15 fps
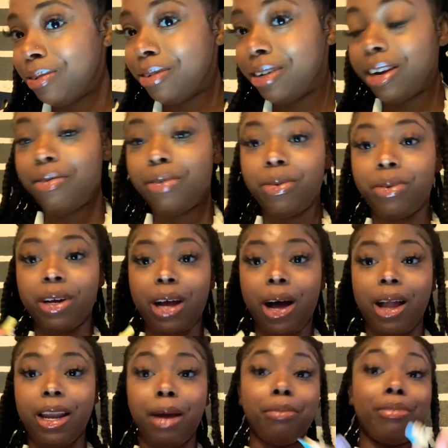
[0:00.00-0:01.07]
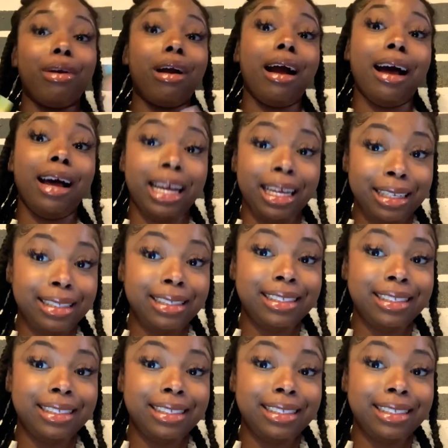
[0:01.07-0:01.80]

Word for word: whatever you want to call it. I'm bronze.